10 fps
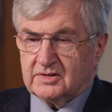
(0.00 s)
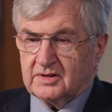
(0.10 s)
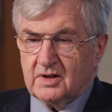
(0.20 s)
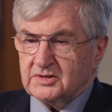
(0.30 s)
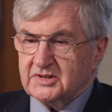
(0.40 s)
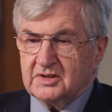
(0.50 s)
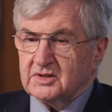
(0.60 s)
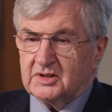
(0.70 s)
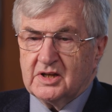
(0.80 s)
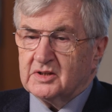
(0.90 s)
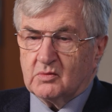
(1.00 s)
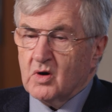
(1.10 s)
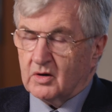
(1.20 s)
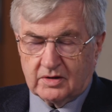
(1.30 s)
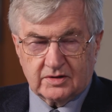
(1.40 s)
The Nazis didn't need a
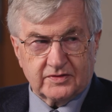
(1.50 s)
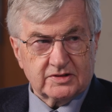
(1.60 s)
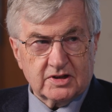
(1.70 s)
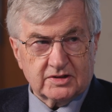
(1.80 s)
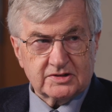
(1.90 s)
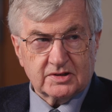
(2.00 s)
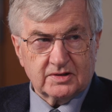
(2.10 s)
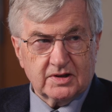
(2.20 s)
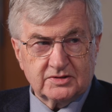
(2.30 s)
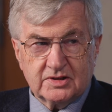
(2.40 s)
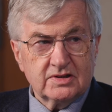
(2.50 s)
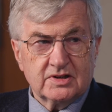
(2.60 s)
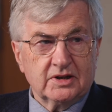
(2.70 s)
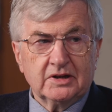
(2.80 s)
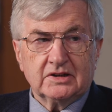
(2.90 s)
warrant for genocide. They didn't
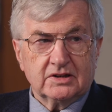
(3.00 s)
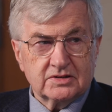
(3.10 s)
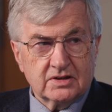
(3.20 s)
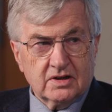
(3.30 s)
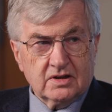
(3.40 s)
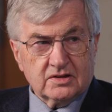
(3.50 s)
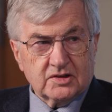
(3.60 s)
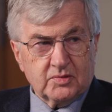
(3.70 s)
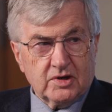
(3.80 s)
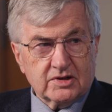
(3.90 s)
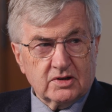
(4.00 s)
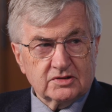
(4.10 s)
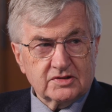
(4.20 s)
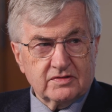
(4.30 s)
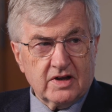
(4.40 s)
need the
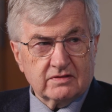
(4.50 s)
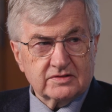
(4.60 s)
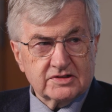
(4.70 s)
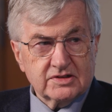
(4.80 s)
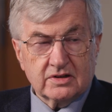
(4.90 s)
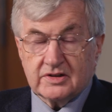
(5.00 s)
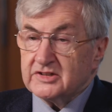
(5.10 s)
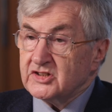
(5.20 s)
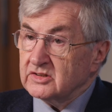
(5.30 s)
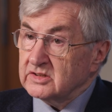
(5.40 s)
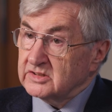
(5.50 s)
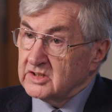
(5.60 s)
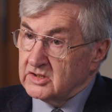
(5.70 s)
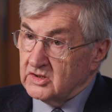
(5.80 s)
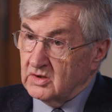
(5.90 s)
Protocols of the Elders of the Sun. They certainly
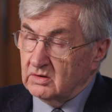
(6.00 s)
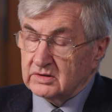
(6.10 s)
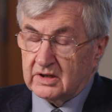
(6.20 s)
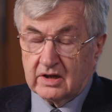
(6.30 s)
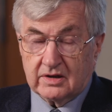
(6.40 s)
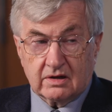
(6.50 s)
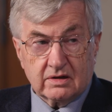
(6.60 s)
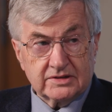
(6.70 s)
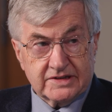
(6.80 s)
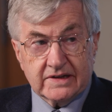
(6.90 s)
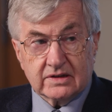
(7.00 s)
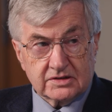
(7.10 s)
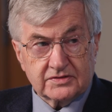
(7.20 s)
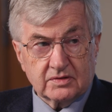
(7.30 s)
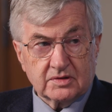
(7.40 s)
did not get their
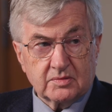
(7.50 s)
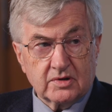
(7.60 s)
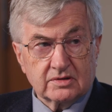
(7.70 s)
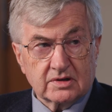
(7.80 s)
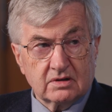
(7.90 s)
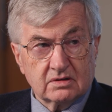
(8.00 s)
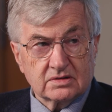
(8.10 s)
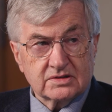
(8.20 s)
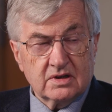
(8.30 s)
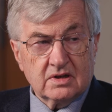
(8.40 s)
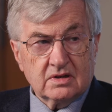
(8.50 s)
ideas from the Protocols.